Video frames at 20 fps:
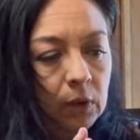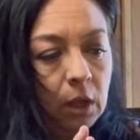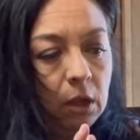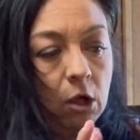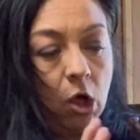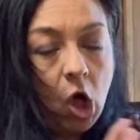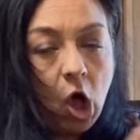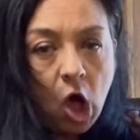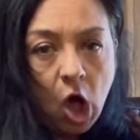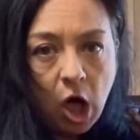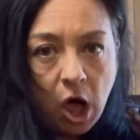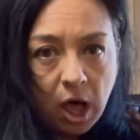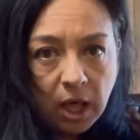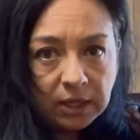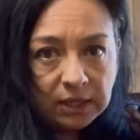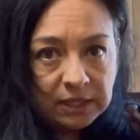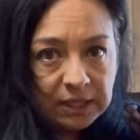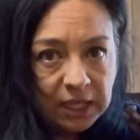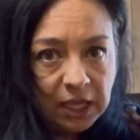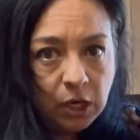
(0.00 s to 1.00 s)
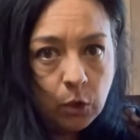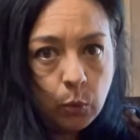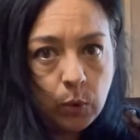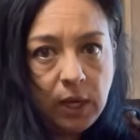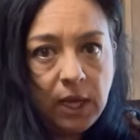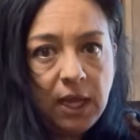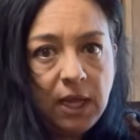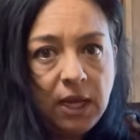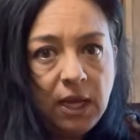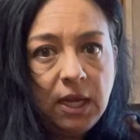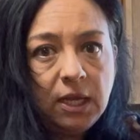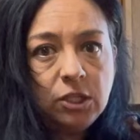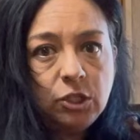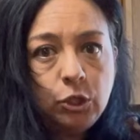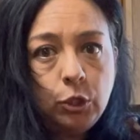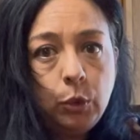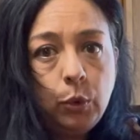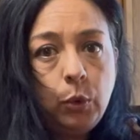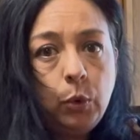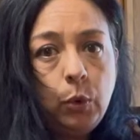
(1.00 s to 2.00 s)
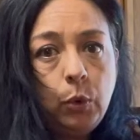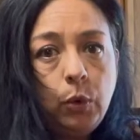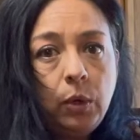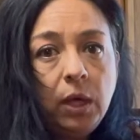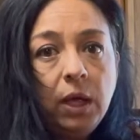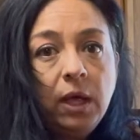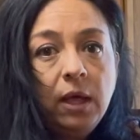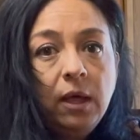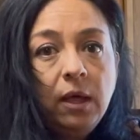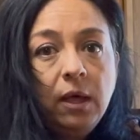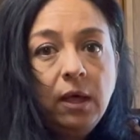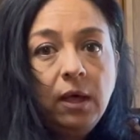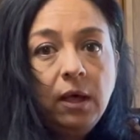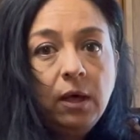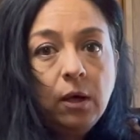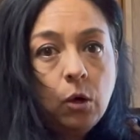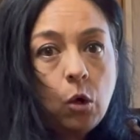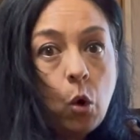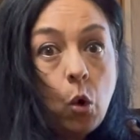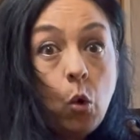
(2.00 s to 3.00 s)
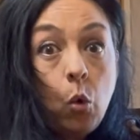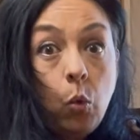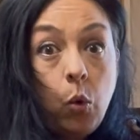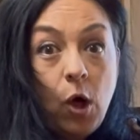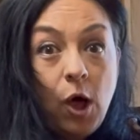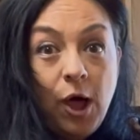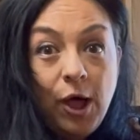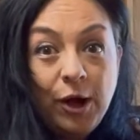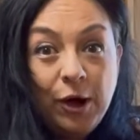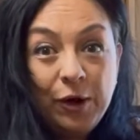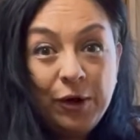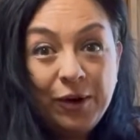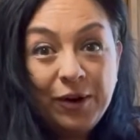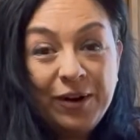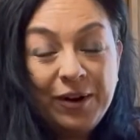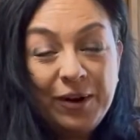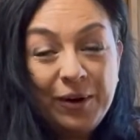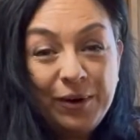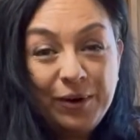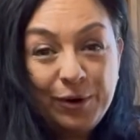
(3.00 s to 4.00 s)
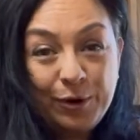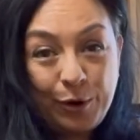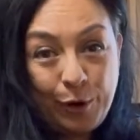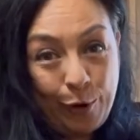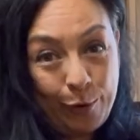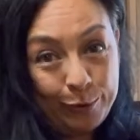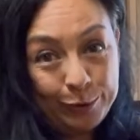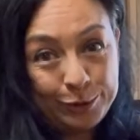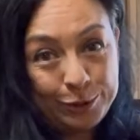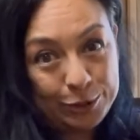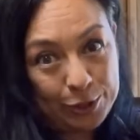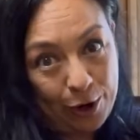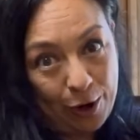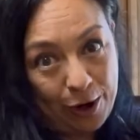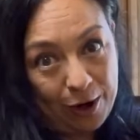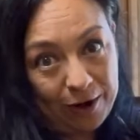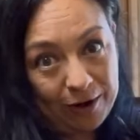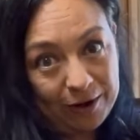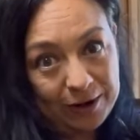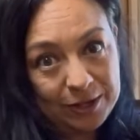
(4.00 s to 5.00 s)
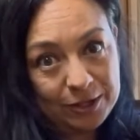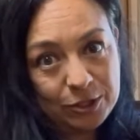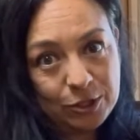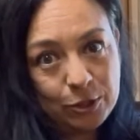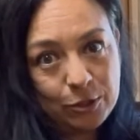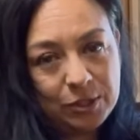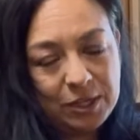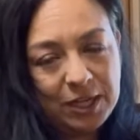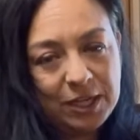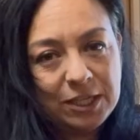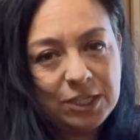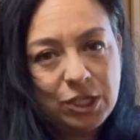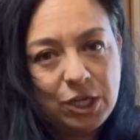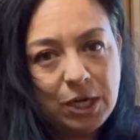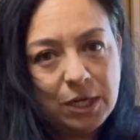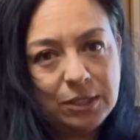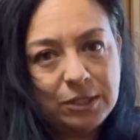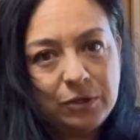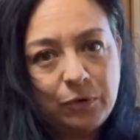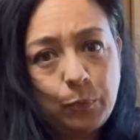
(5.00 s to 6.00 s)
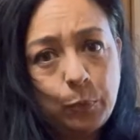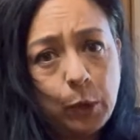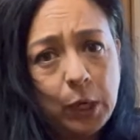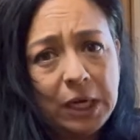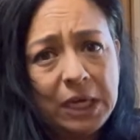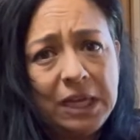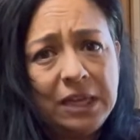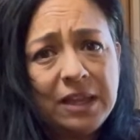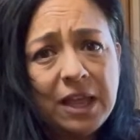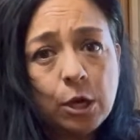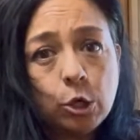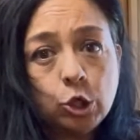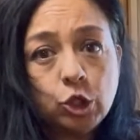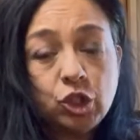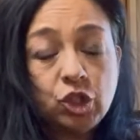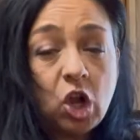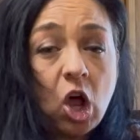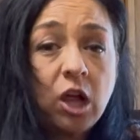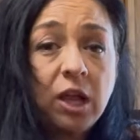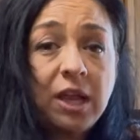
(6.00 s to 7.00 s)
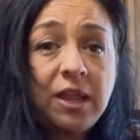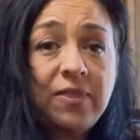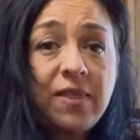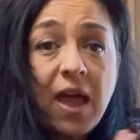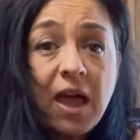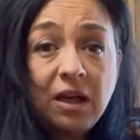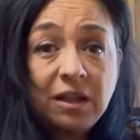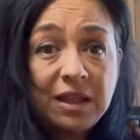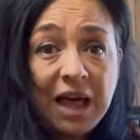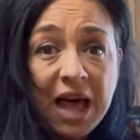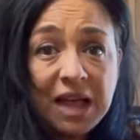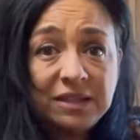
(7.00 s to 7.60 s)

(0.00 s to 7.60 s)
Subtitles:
hot liquid into cold water or in a cold jar, because you take a chance of breaking that or shocking that glass.